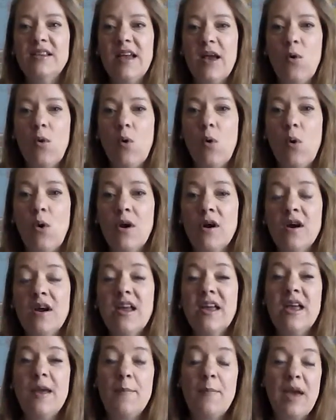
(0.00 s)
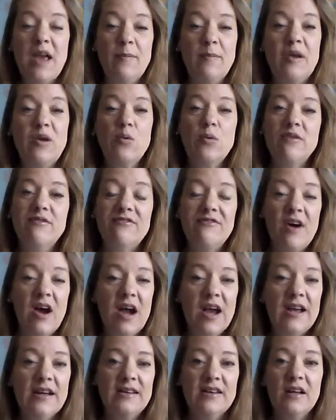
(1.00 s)
or it may be
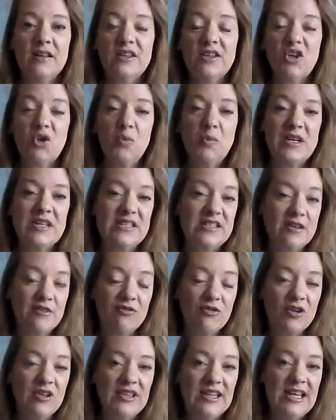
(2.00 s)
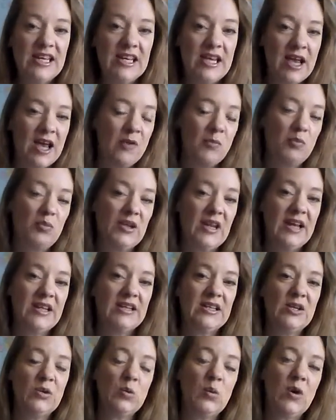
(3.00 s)
refined a little bit differently and
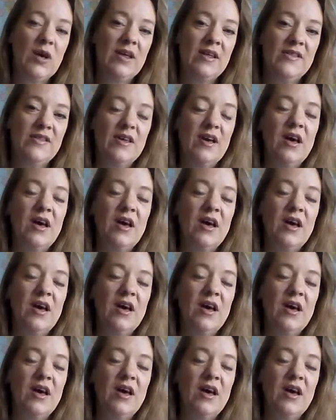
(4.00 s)
blended with